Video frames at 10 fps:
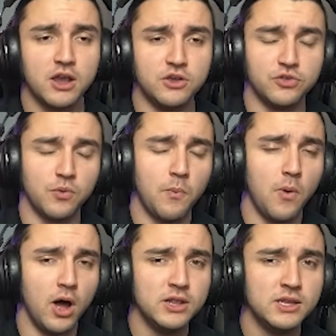Either
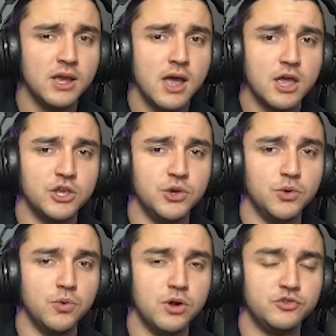one,
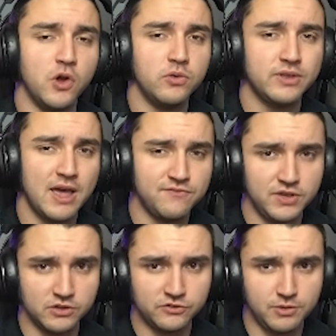you don't have
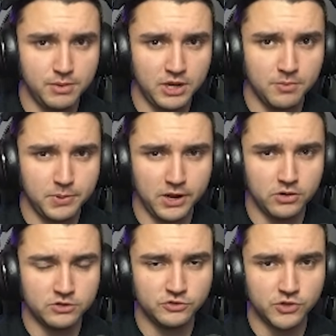VLC media
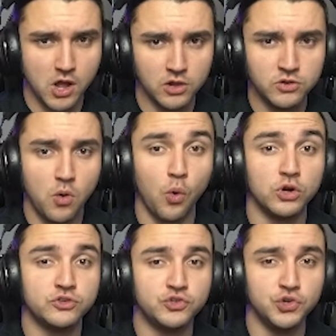player installed,
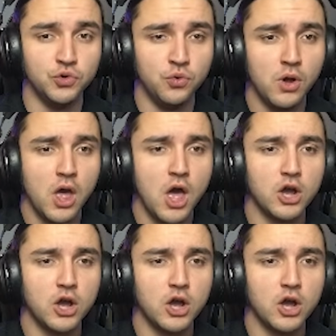or two,